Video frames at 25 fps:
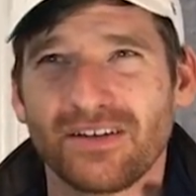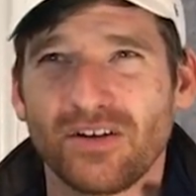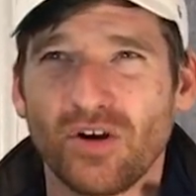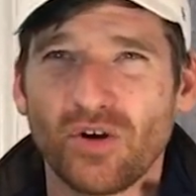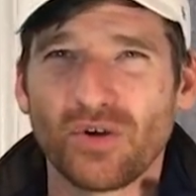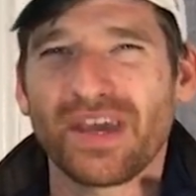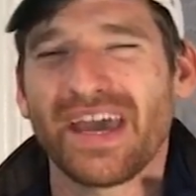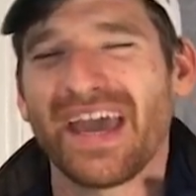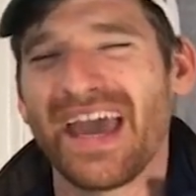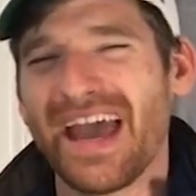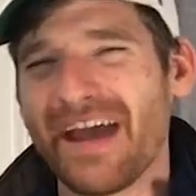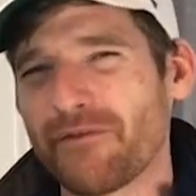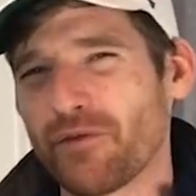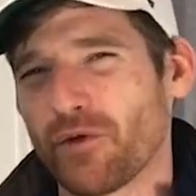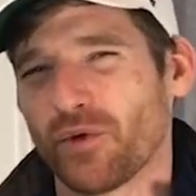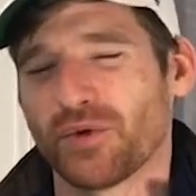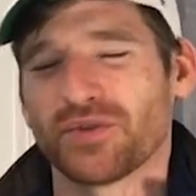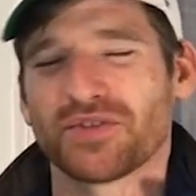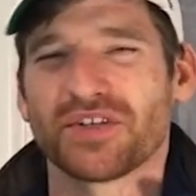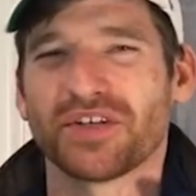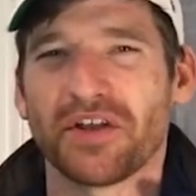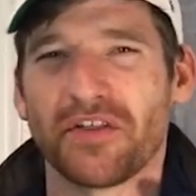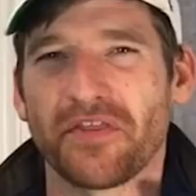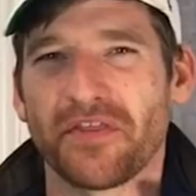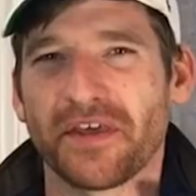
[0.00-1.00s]
Okay,
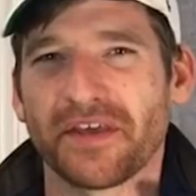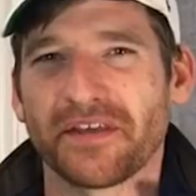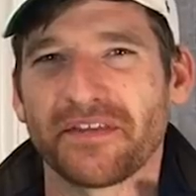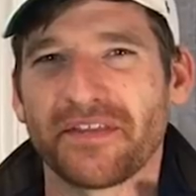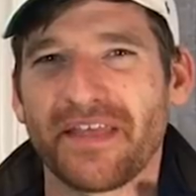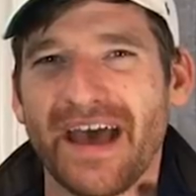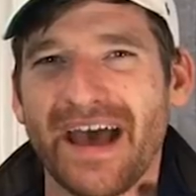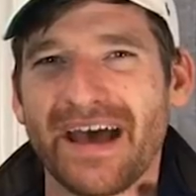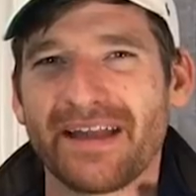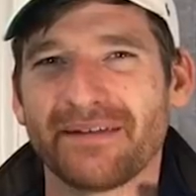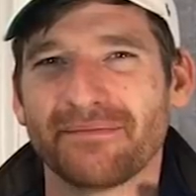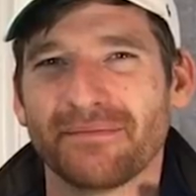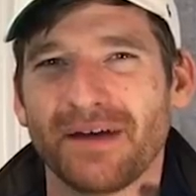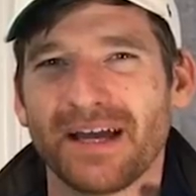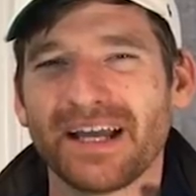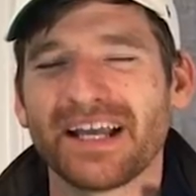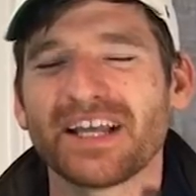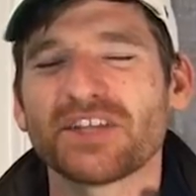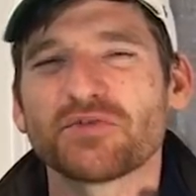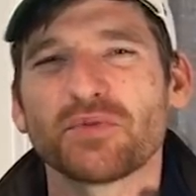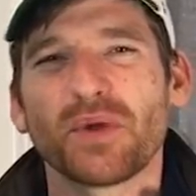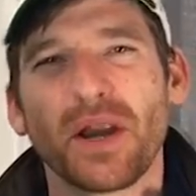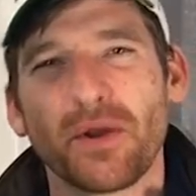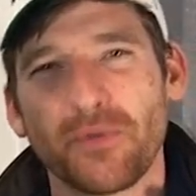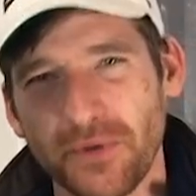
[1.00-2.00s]
everyone's going to think that. I
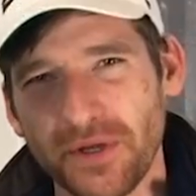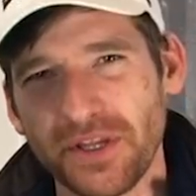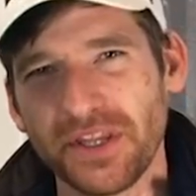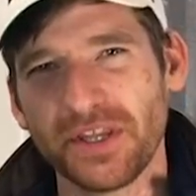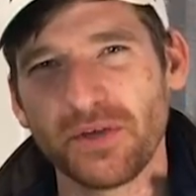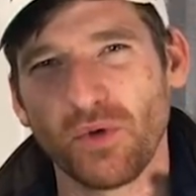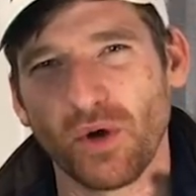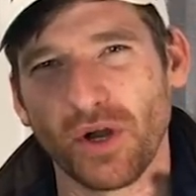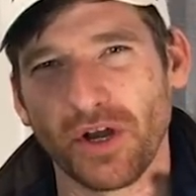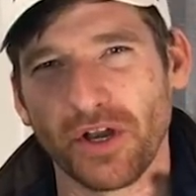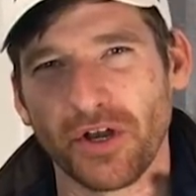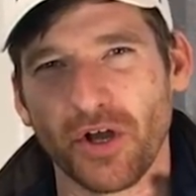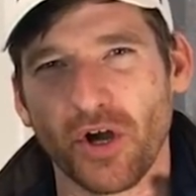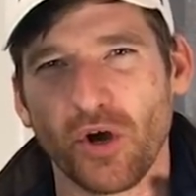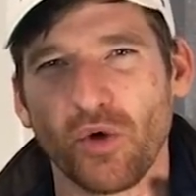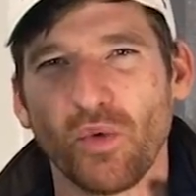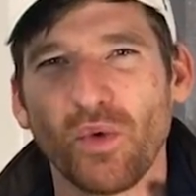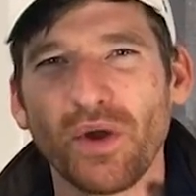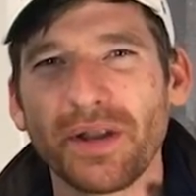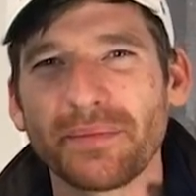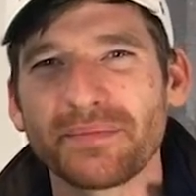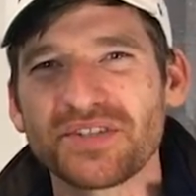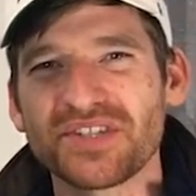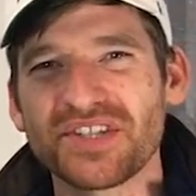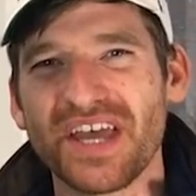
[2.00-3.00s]
guess what I really want to know,
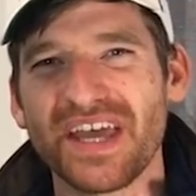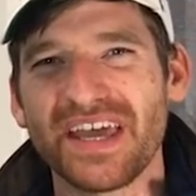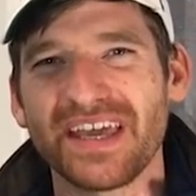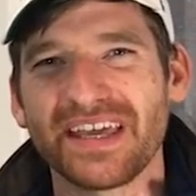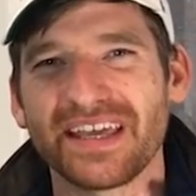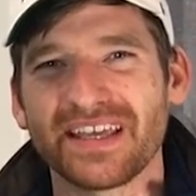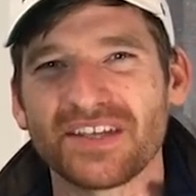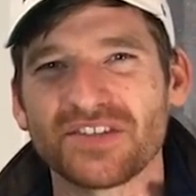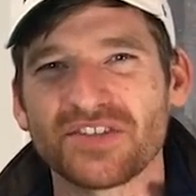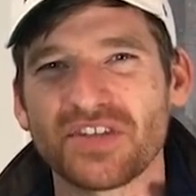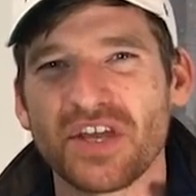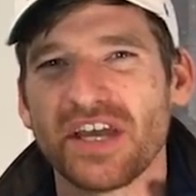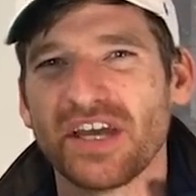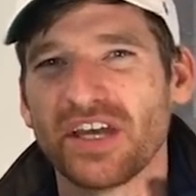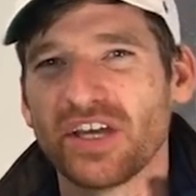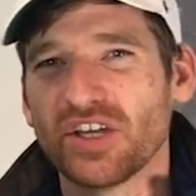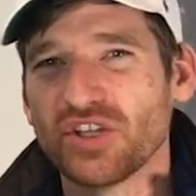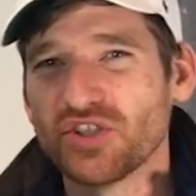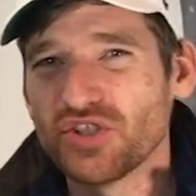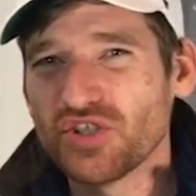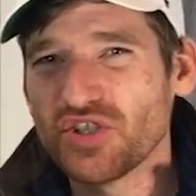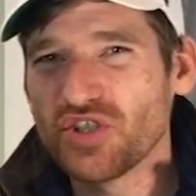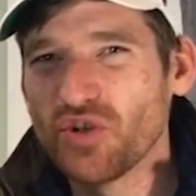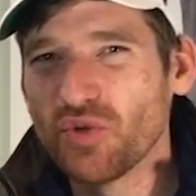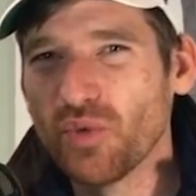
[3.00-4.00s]
what I'm saying is,
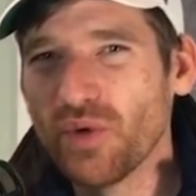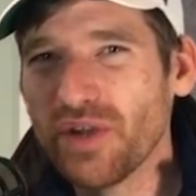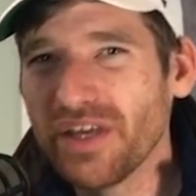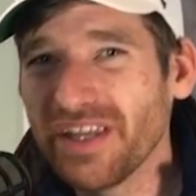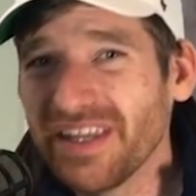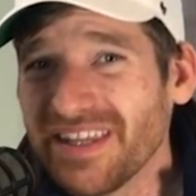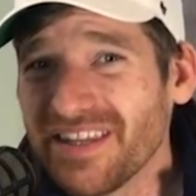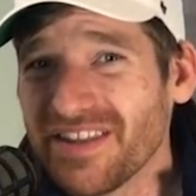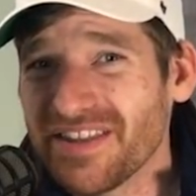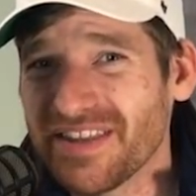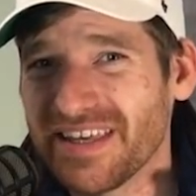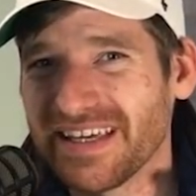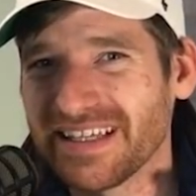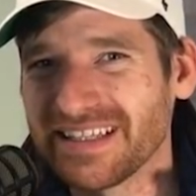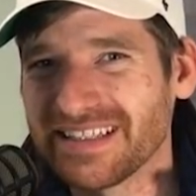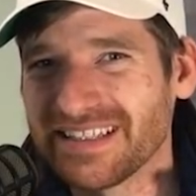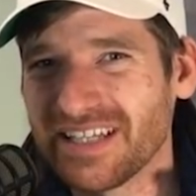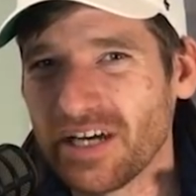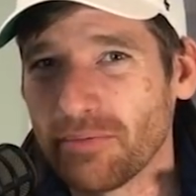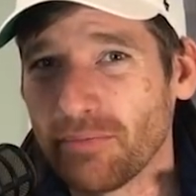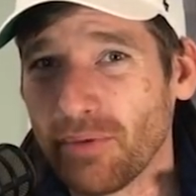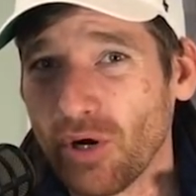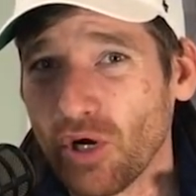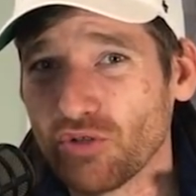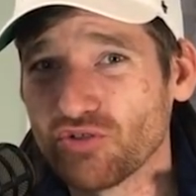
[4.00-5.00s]
do you really think
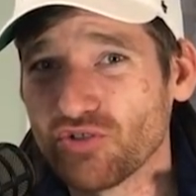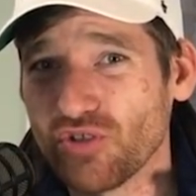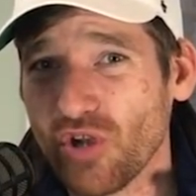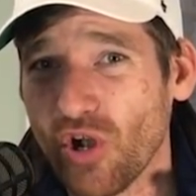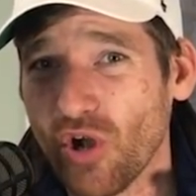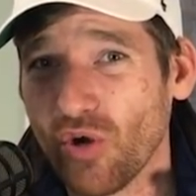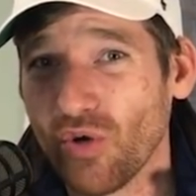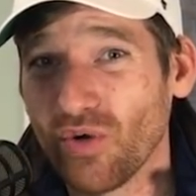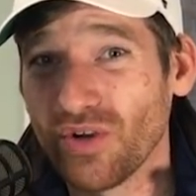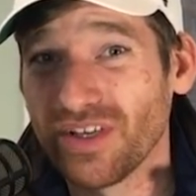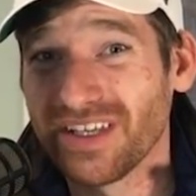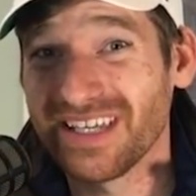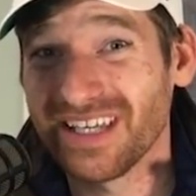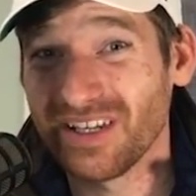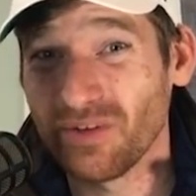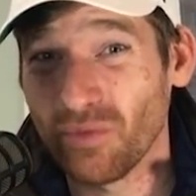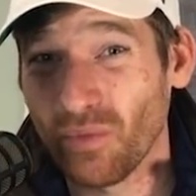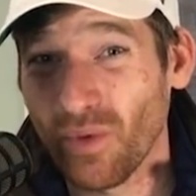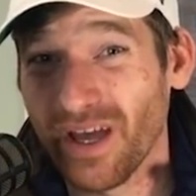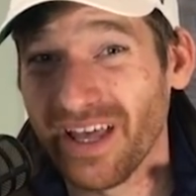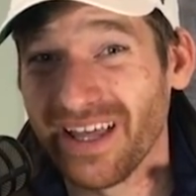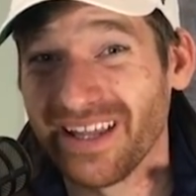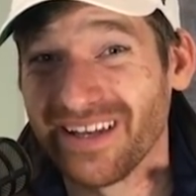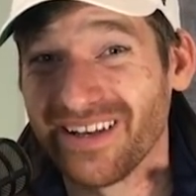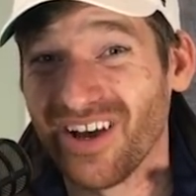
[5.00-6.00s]
Del Potro can
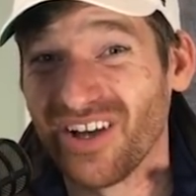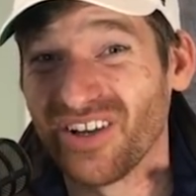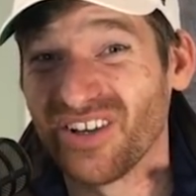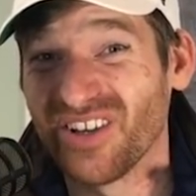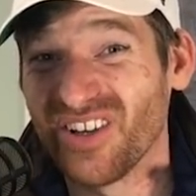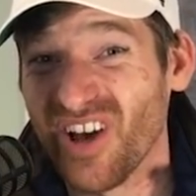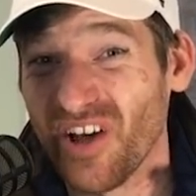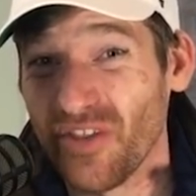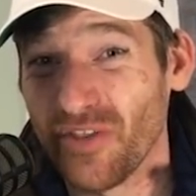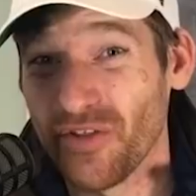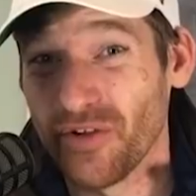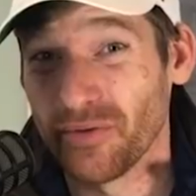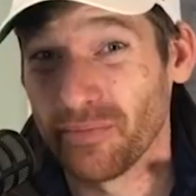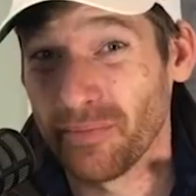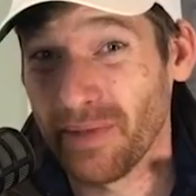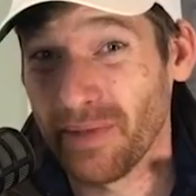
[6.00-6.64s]
win another